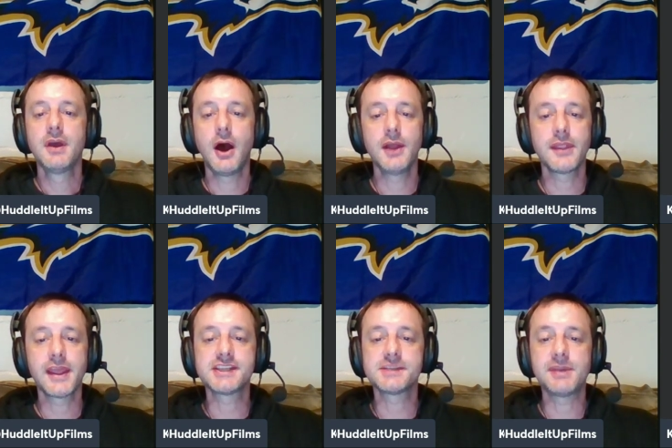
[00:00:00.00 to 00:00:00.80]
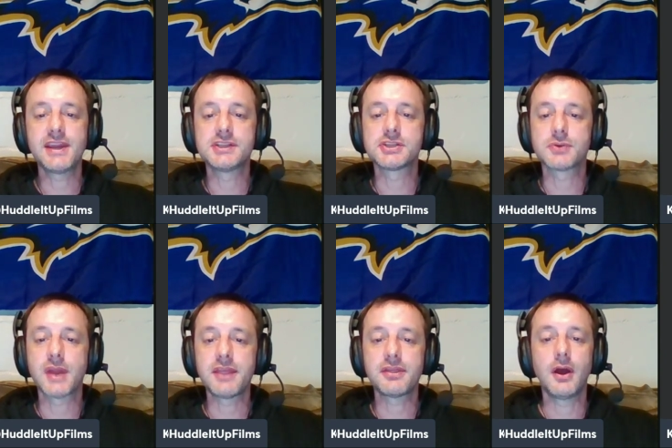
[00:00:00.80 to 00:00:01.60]
unlike speed,
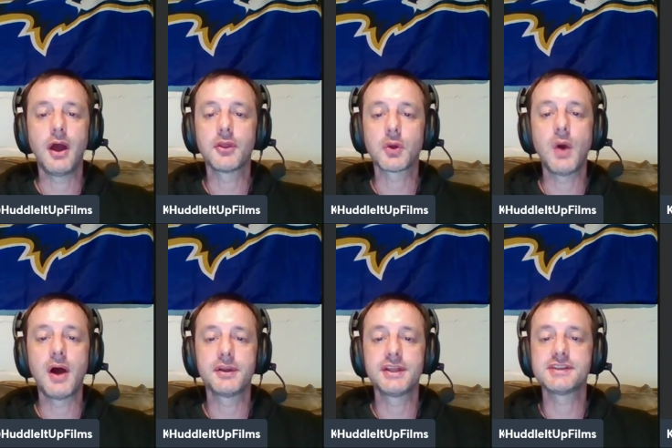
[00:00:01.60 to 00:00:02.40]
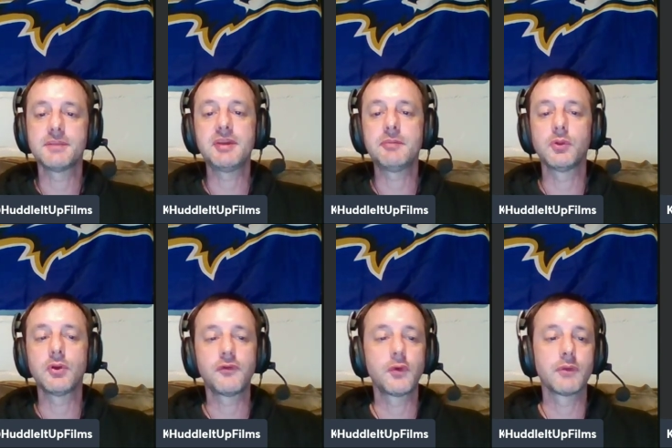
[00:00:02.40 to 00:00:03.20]
strength, other qualities that people
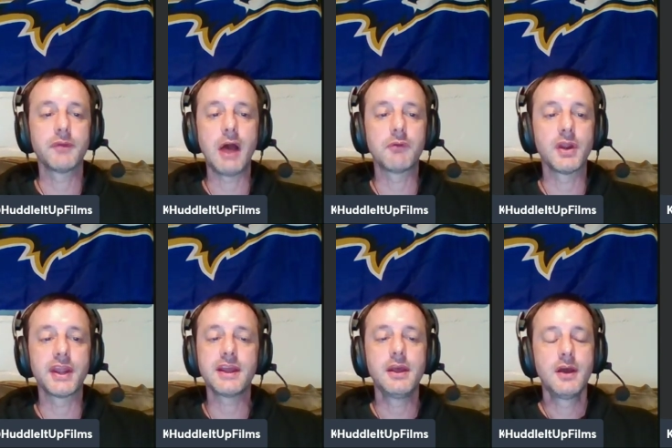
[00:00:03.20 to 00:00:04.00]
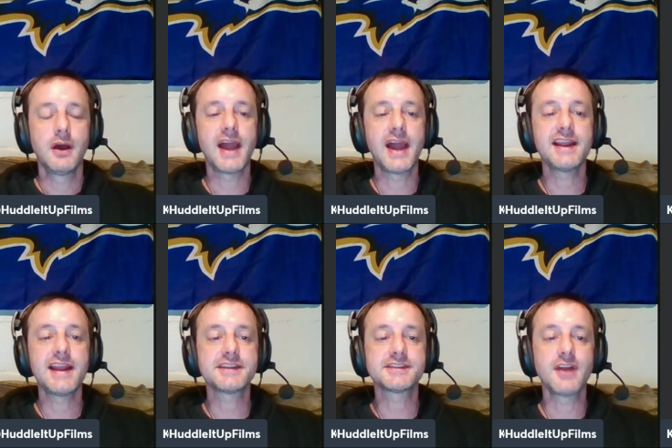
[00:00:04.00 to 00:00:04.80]
look for, route running, a lot of
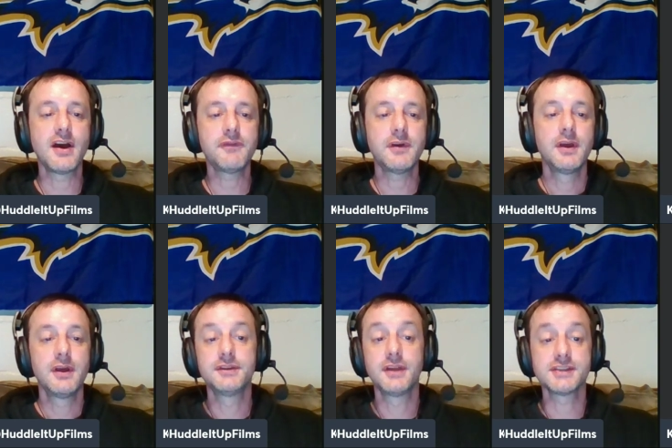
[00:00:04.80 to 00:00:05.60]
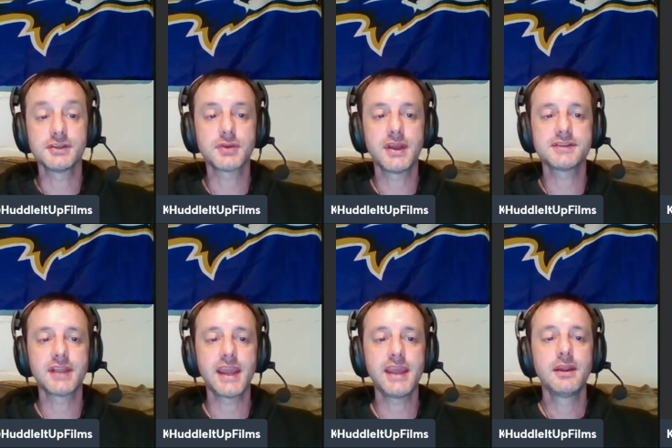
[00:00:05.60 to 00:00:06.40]
that stuff doesn't
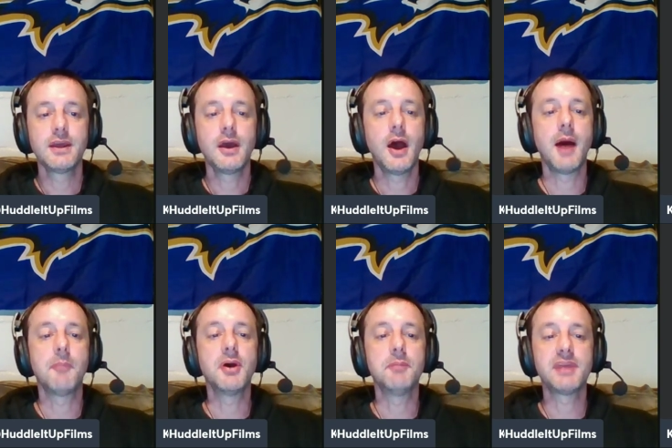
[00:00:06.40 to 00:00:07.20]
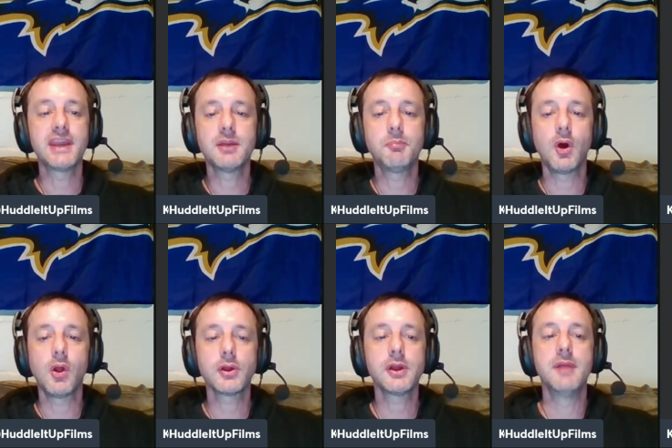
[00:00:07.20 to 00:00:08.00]
translate. Uh, but being a
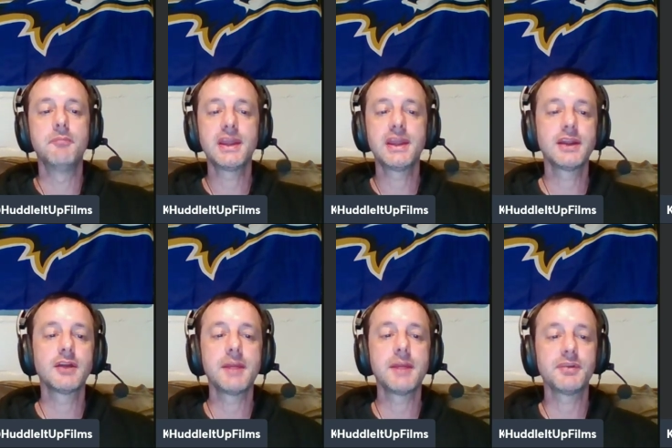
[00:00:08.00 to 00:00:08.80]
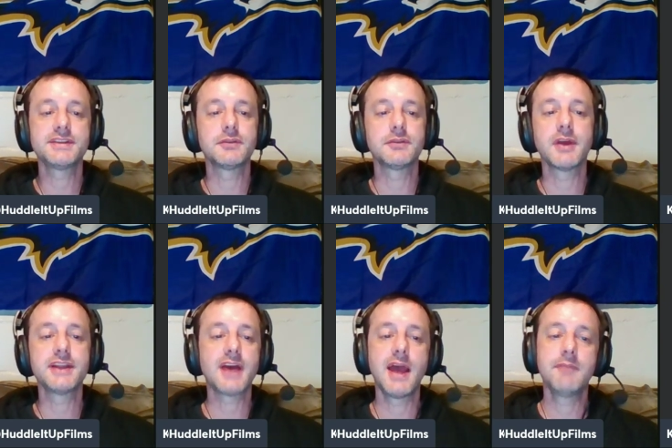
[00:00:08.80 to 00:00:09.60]
baller and being in the right place at the right
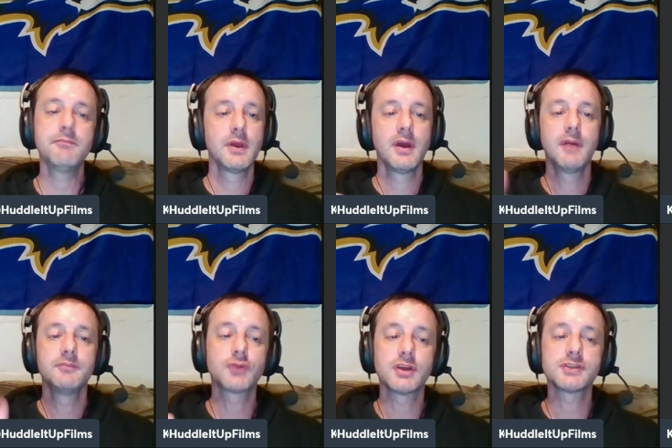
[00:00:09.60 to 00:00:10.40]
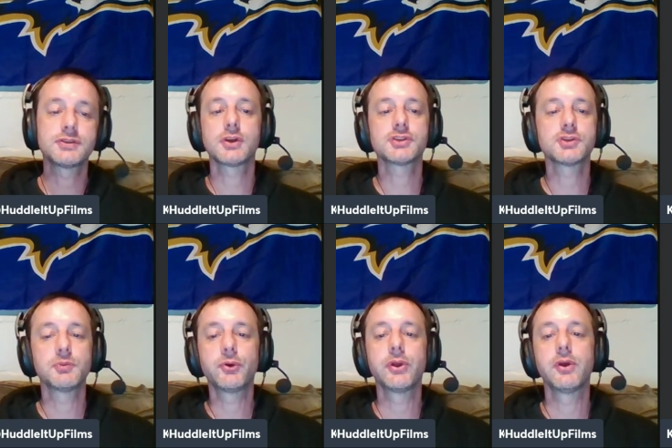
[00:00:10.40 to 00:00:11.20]
time, trust trust your
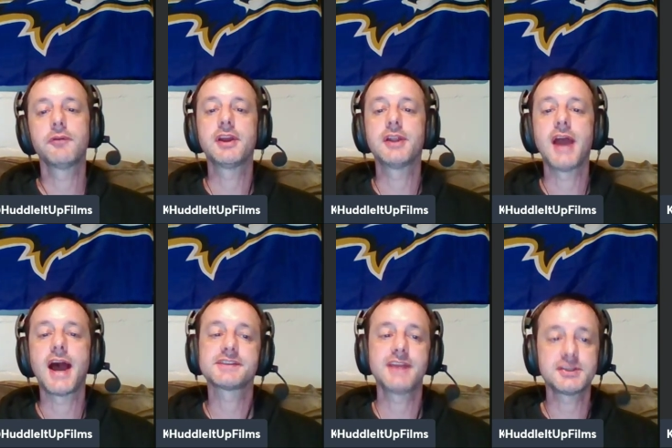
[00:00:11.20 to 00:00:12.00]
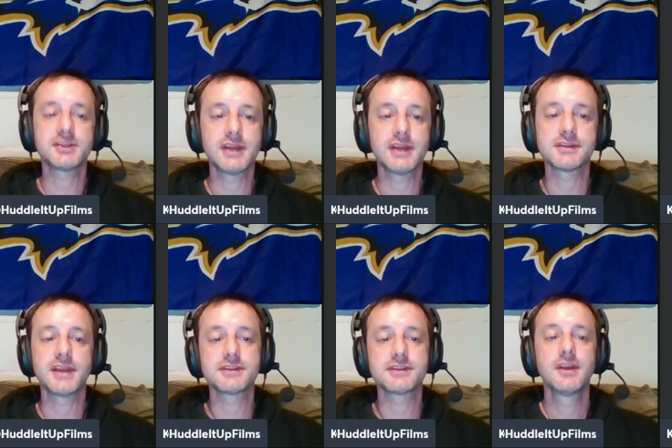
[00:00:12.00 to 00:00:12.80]
boy over here, Knox. That translates. Oh, yeah,